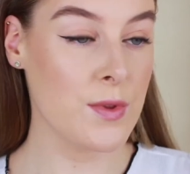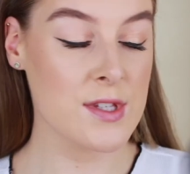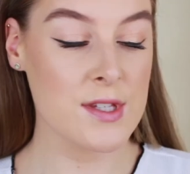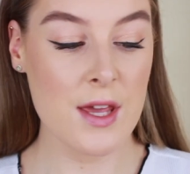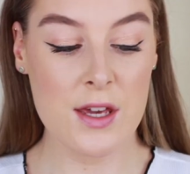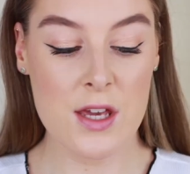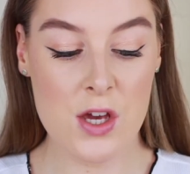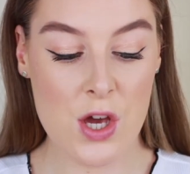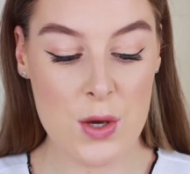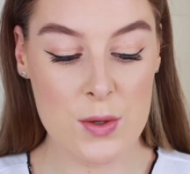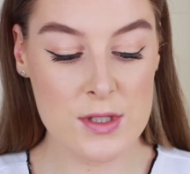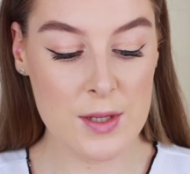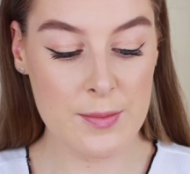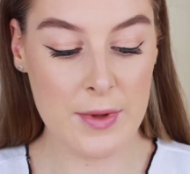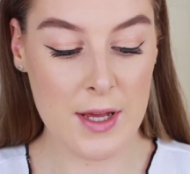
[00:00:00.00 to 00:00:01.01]
But the second
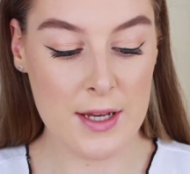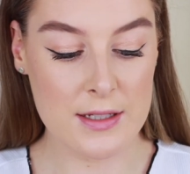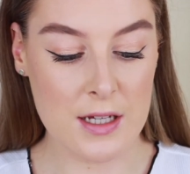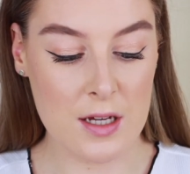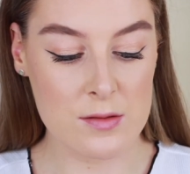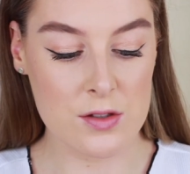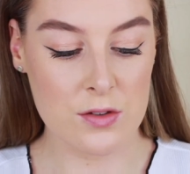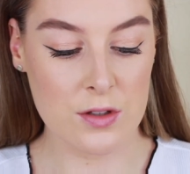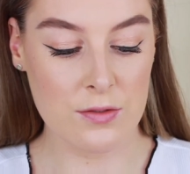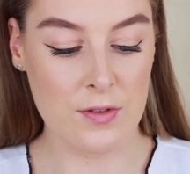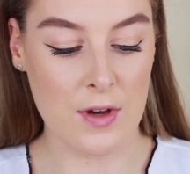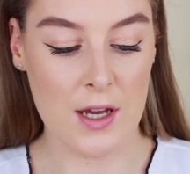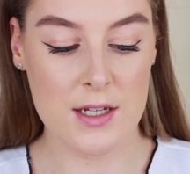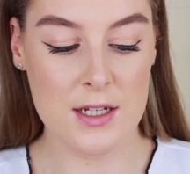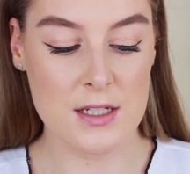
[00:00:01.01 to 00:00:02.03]
coat applied absolutely
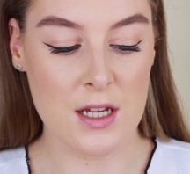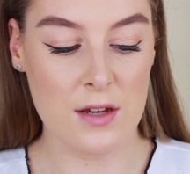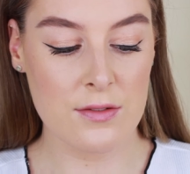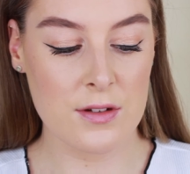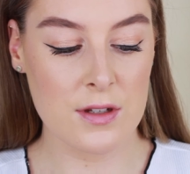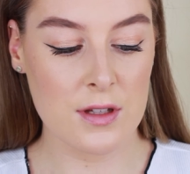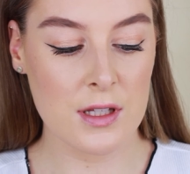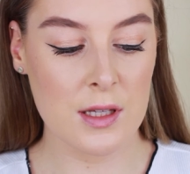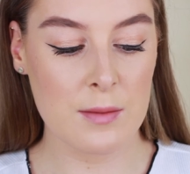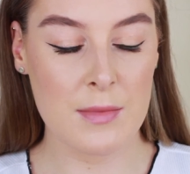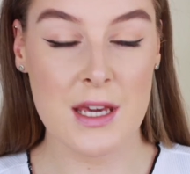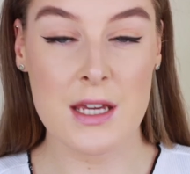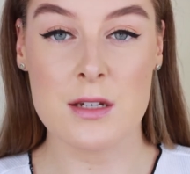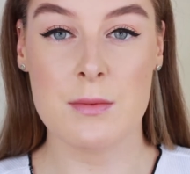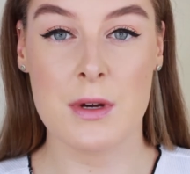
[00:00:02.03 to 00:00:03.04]
fine. It definitely
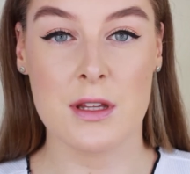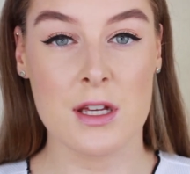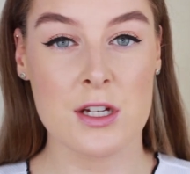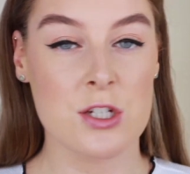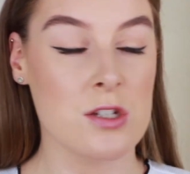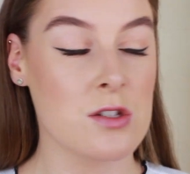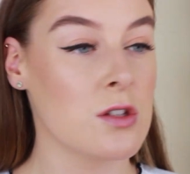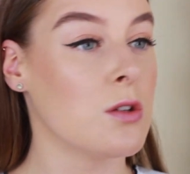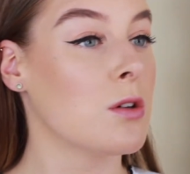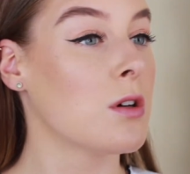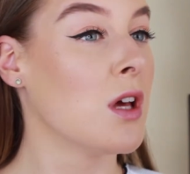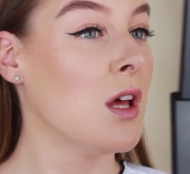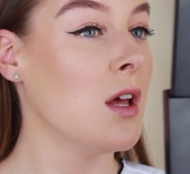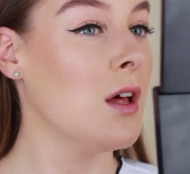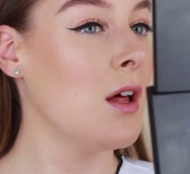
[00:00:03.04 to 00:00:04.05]
made my lashes look
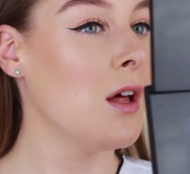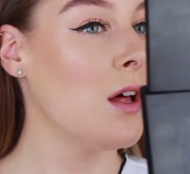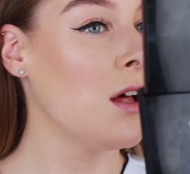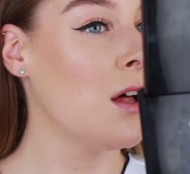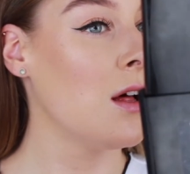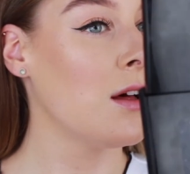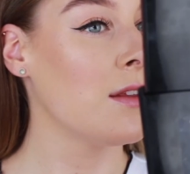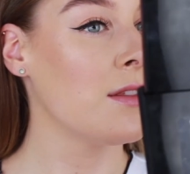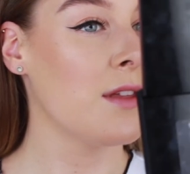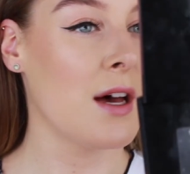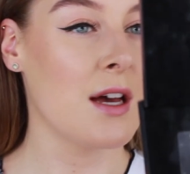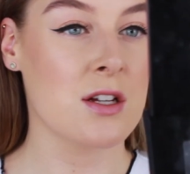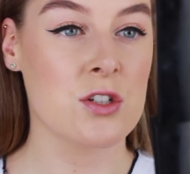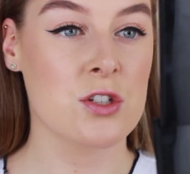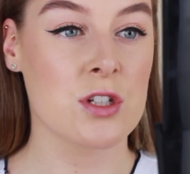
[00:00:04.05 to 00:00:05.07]
that
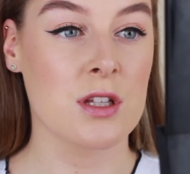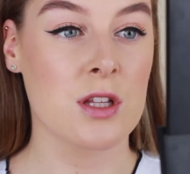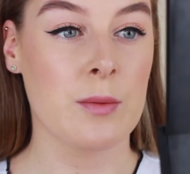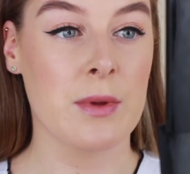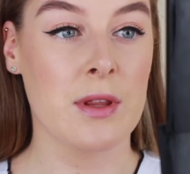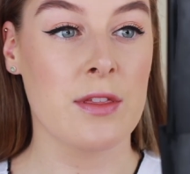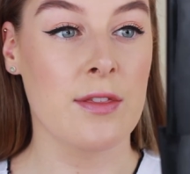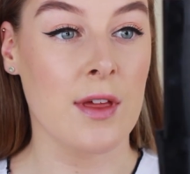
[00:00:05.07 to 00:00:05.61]
extra little bit